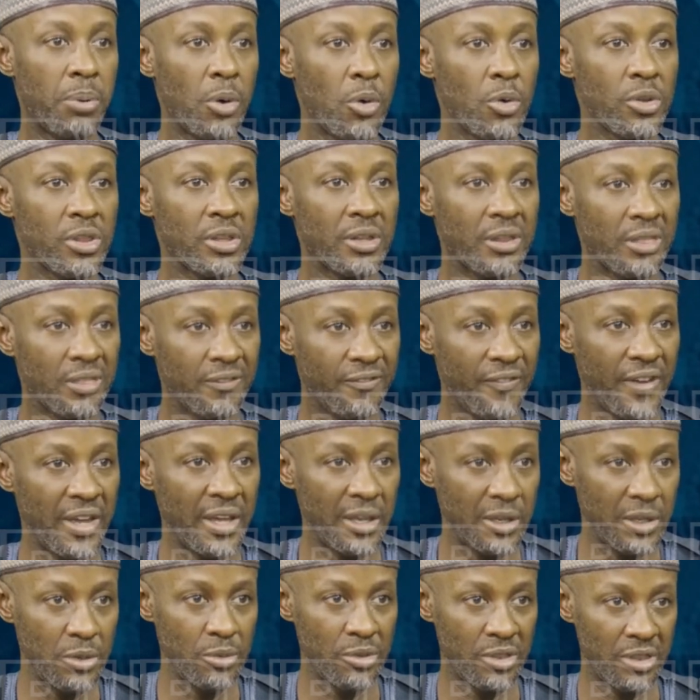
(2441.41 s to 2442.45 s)
posts
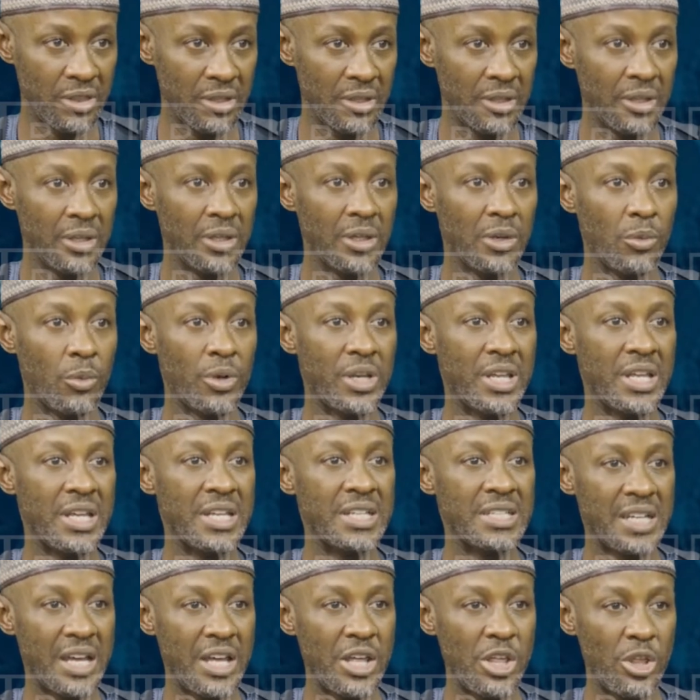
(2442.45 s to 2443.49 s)
fake news mm. with the
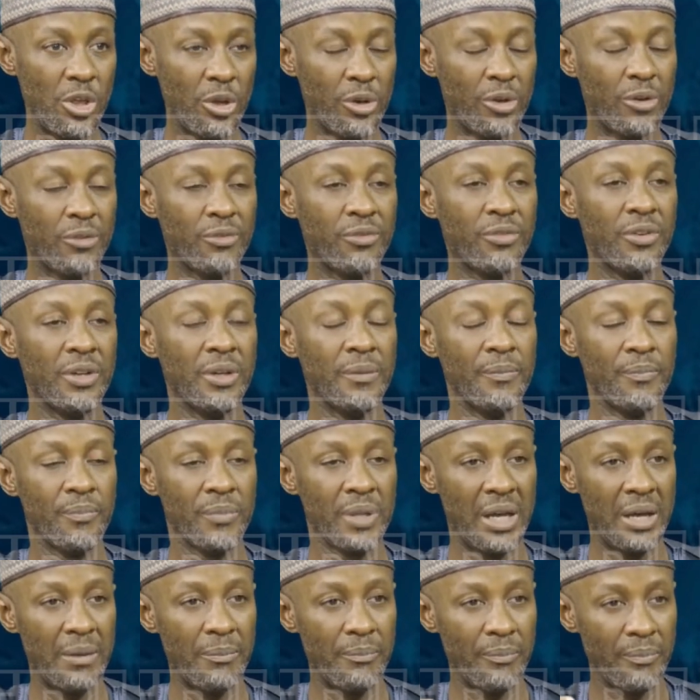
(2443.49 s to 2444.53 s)
intention
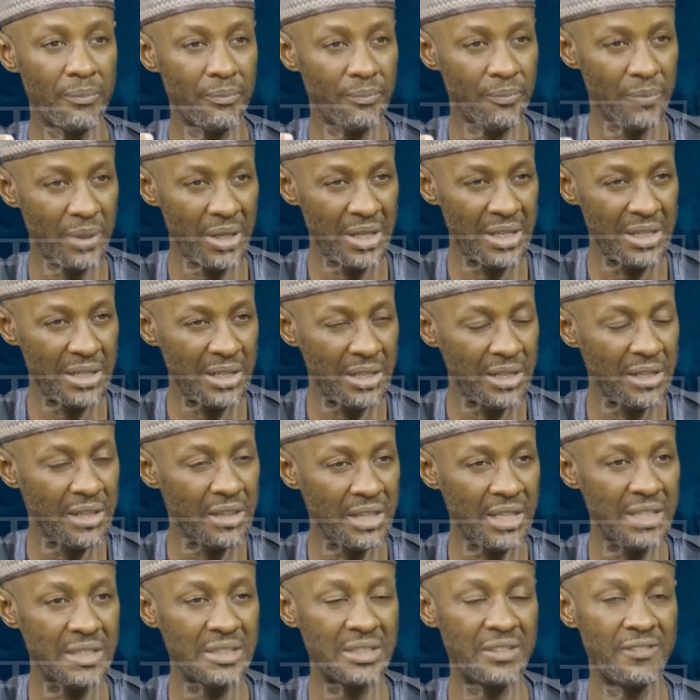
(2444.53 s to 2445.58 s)
of um, in
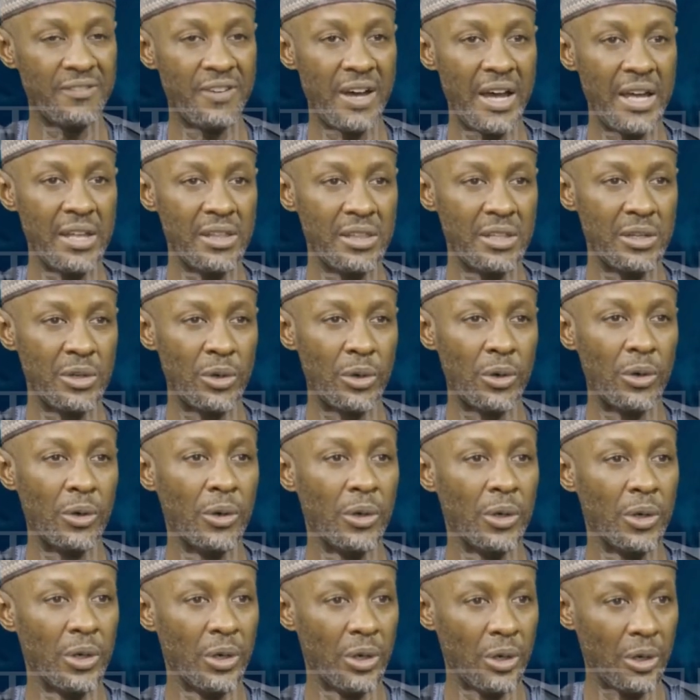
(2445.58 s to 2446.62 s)
incentivizing or,
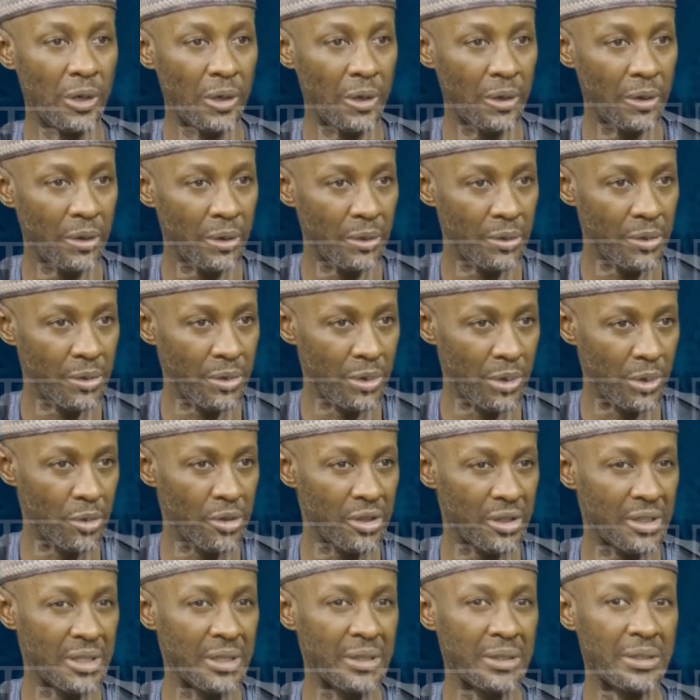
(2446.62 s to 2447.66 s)
or you know
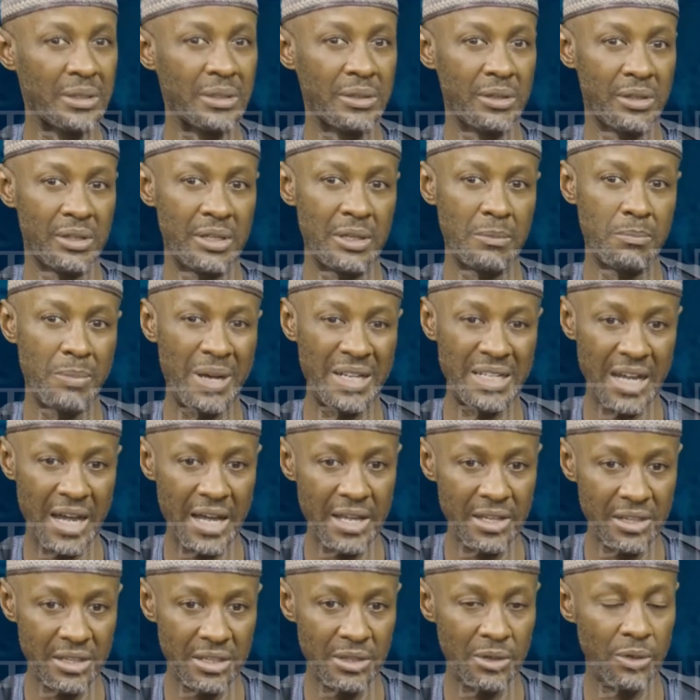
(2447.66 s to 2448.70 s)
sti
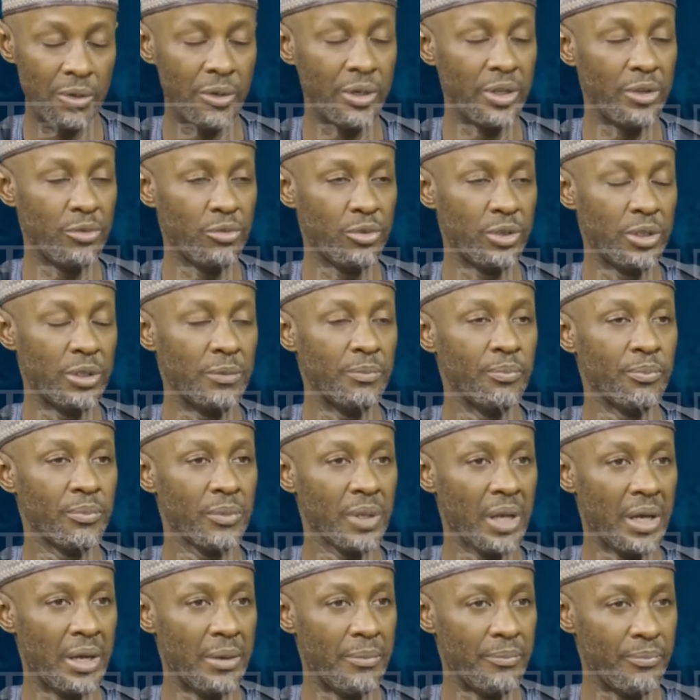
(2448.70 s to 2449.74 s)
stigmatizing or even
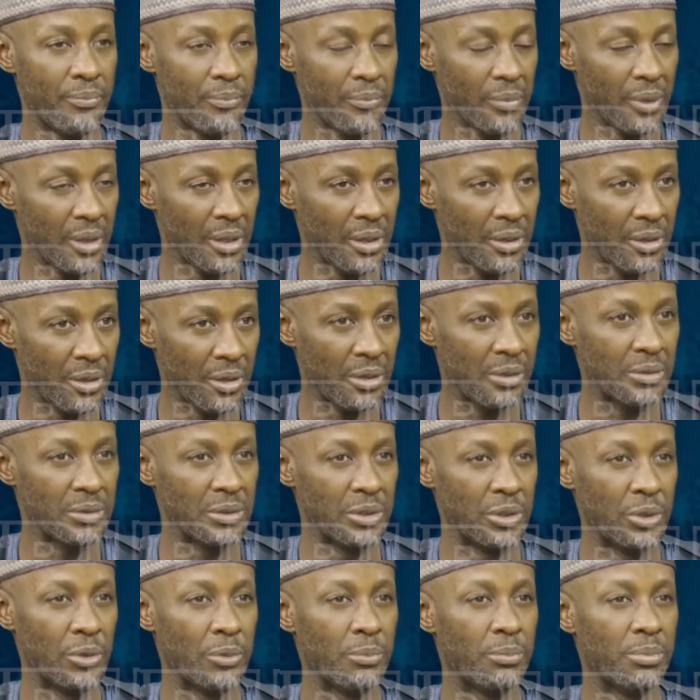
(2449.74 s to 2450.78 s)
um, profiling.
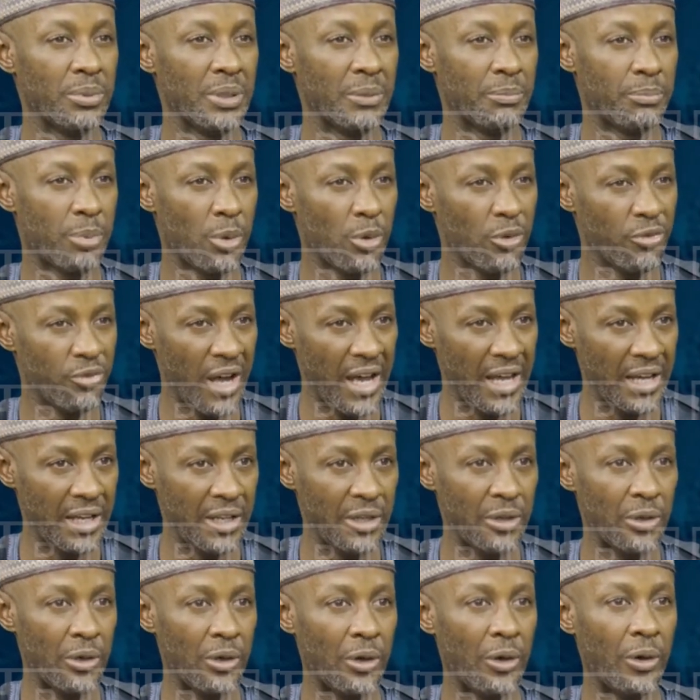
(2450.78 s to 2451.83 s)
you know uh,
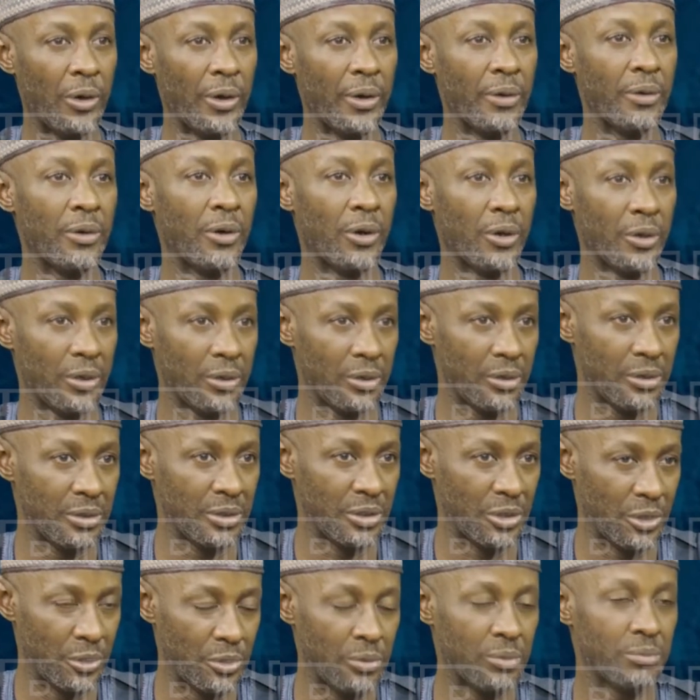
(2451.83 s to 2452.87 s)
profiling or, or
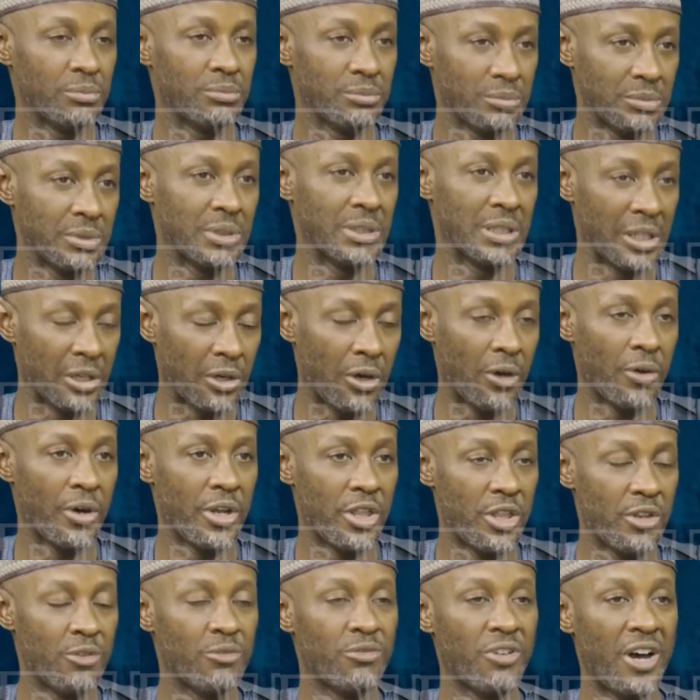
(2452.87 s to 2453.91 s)
you know
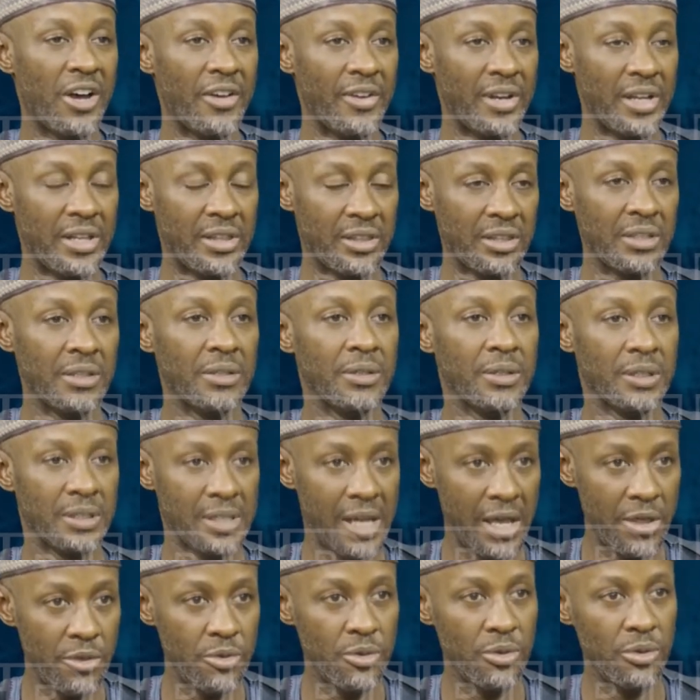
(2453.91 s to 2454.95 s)
encouraging violence,
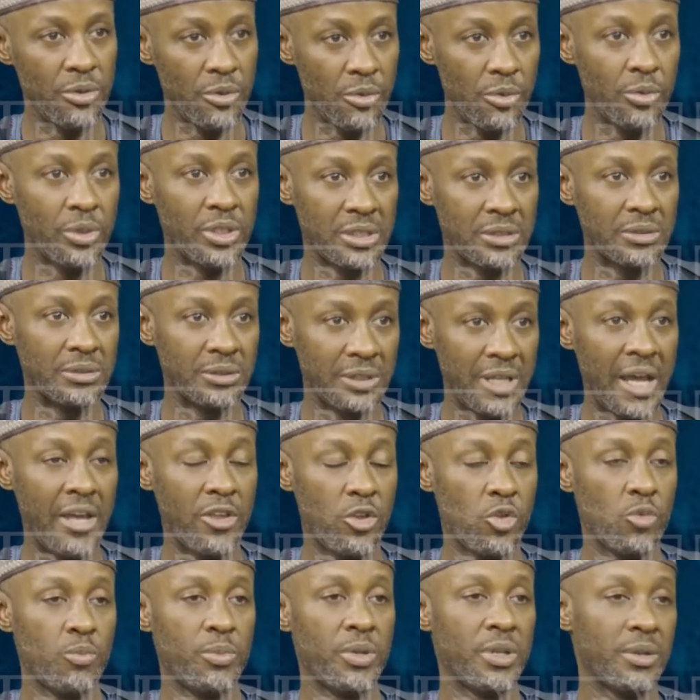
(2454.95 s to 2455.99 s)
that you, you there
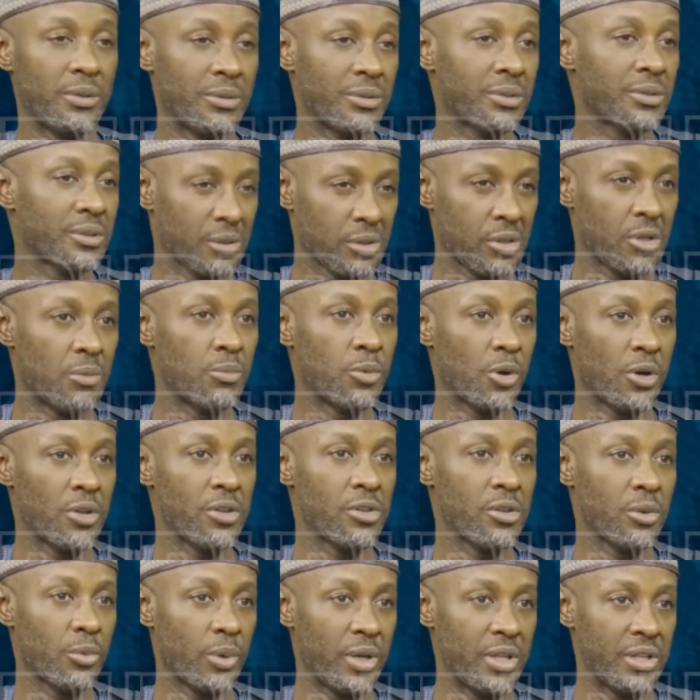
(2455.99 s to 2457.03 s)
should be some
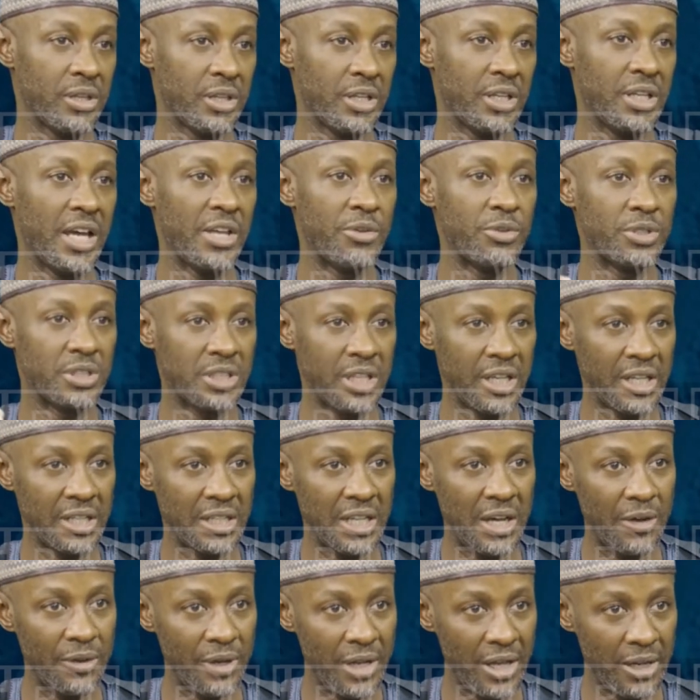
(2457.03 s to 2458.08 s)
consequence. Either you take
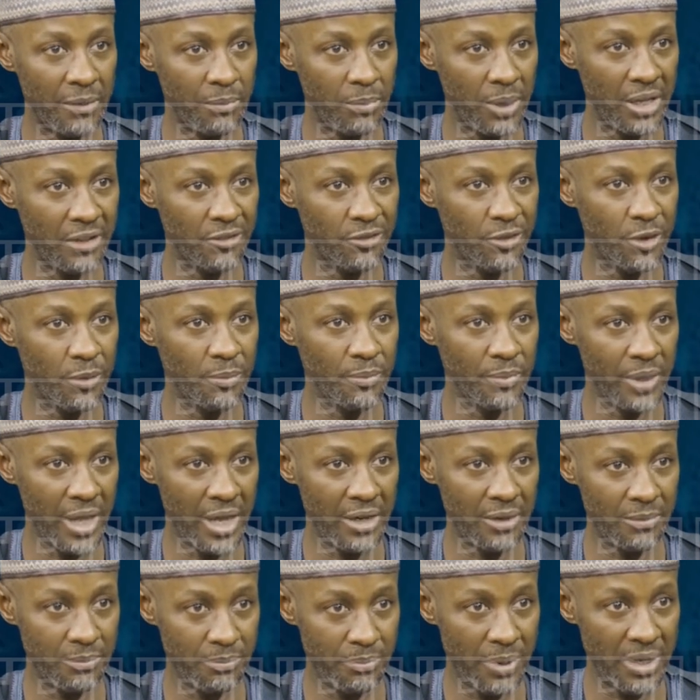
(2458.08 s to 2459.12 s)
down that platform,
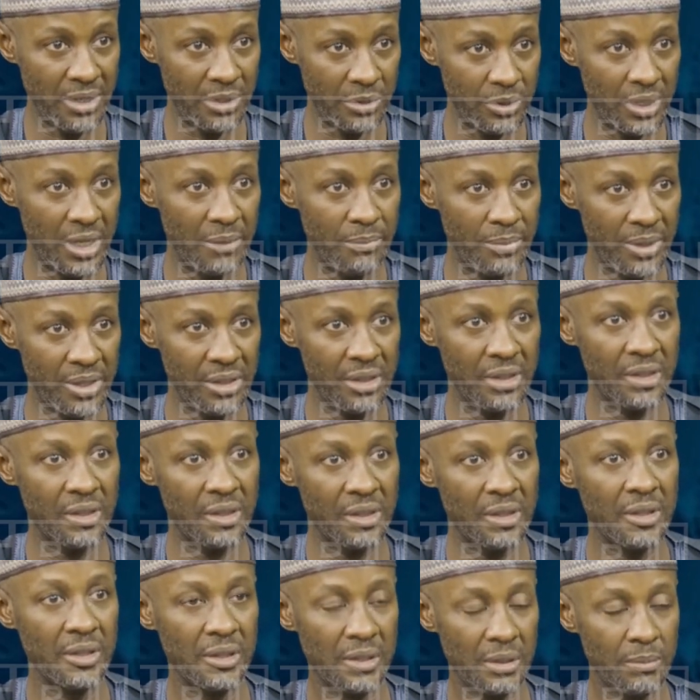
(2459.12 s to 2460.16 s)
that particular person's
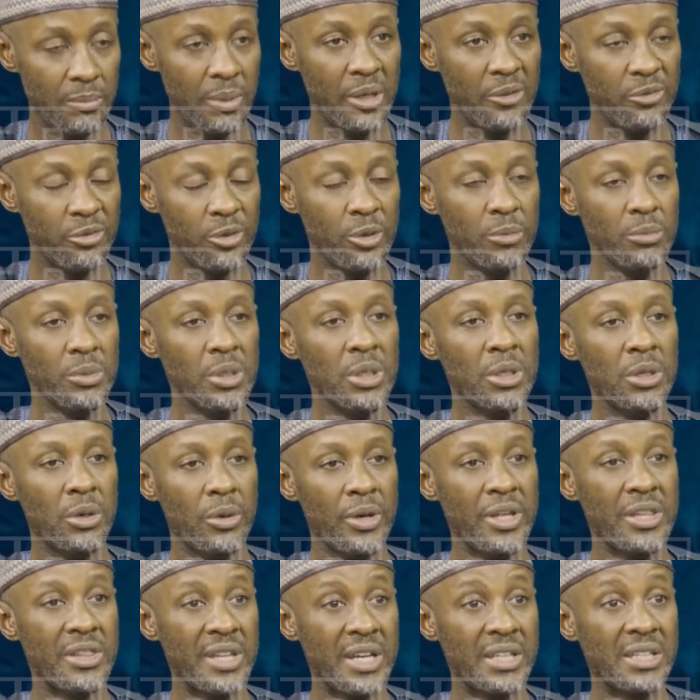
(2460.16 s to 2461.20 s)
platform,
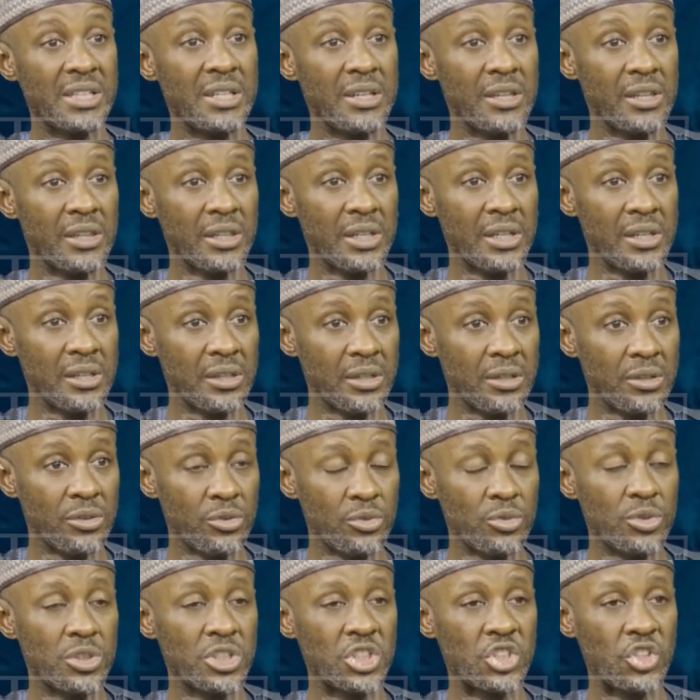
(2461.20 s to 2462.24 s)
or in certain instances
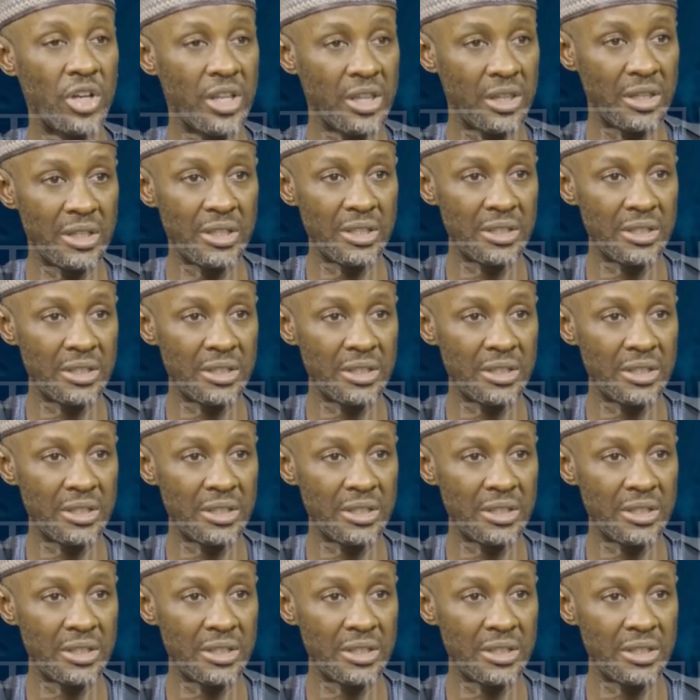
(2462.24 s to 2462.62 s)
to trace